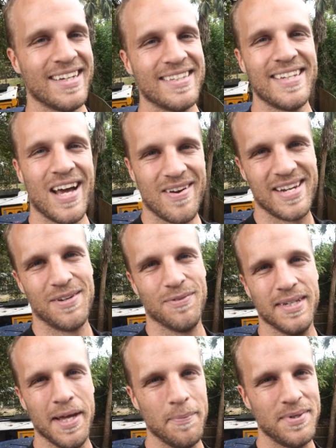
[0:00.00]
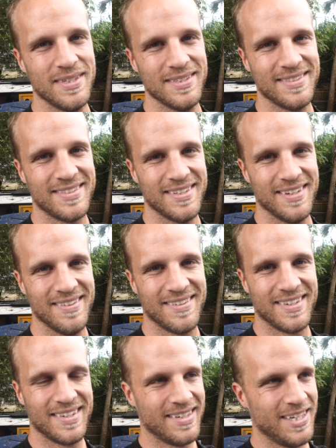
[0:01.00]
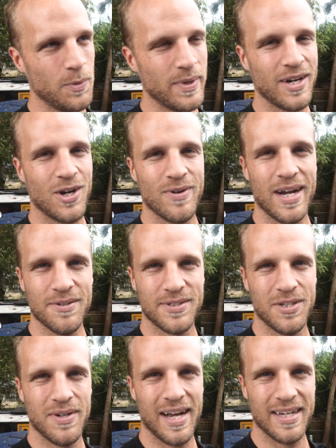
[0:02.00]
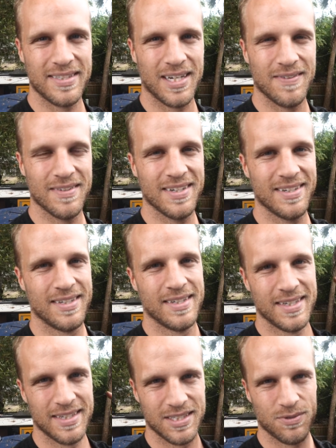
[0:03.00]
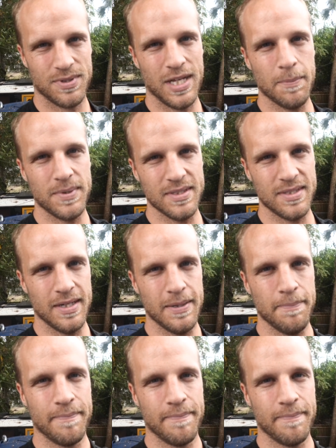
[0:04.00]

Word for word: Now I need redemption, so. Here we go, round 2 hatch cover, redemption time.